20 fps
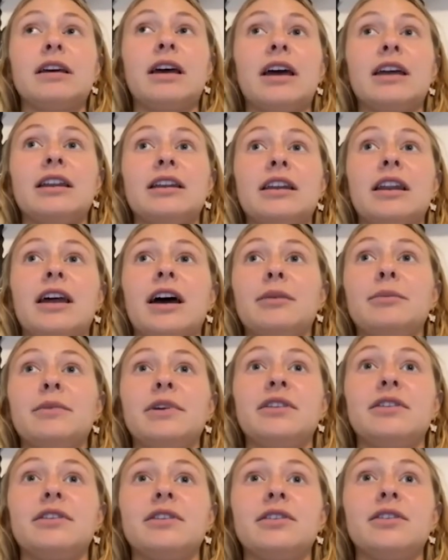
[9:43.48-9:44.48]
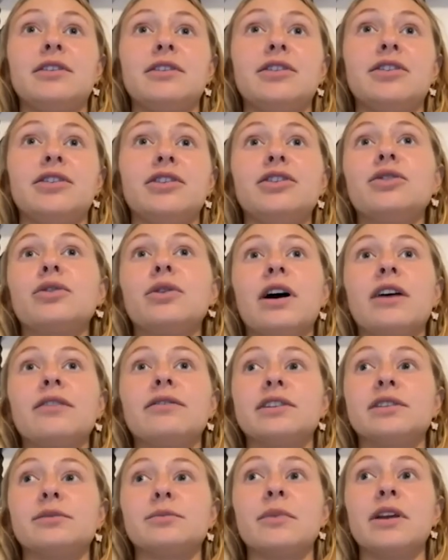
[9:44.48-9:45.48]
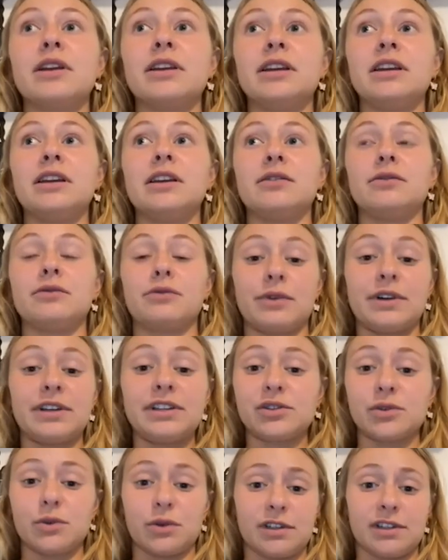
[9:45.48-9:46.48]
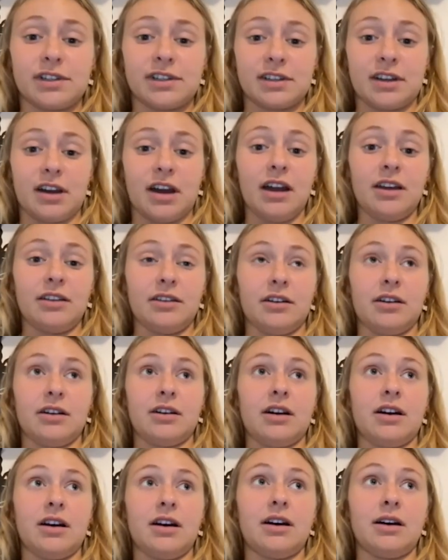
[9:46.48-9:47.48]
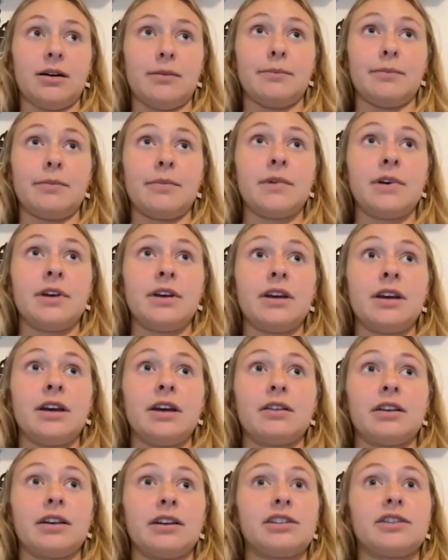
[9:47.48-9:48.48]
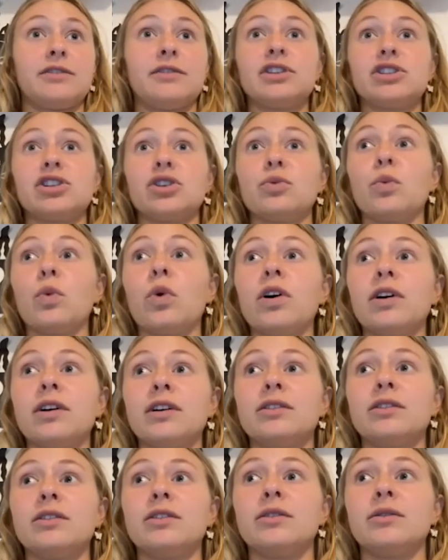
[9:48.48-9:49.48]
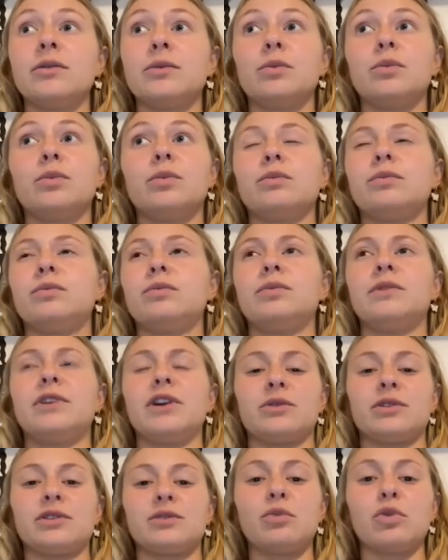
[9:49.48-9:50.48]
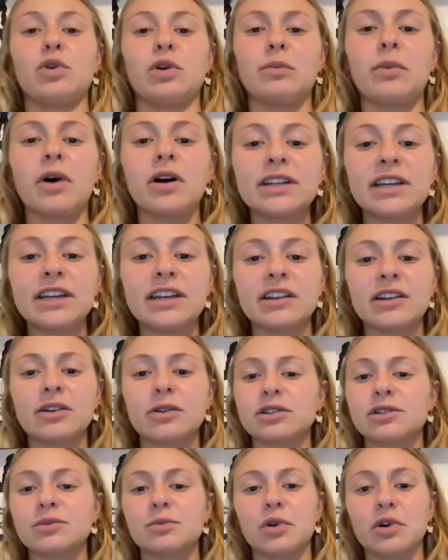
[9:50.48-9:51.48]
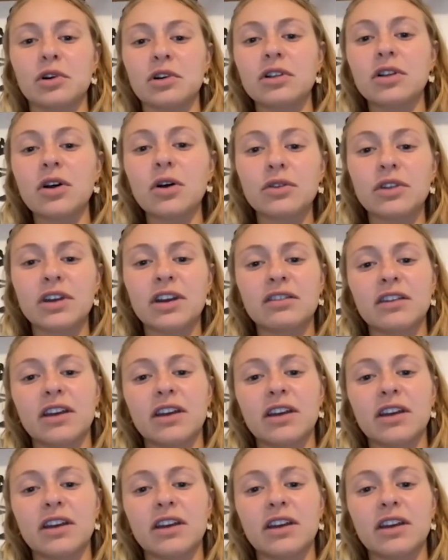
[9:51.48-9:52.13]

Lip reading: And I mean, you don't have as many resources either. Like Division 1, there was more money, there was more clothing.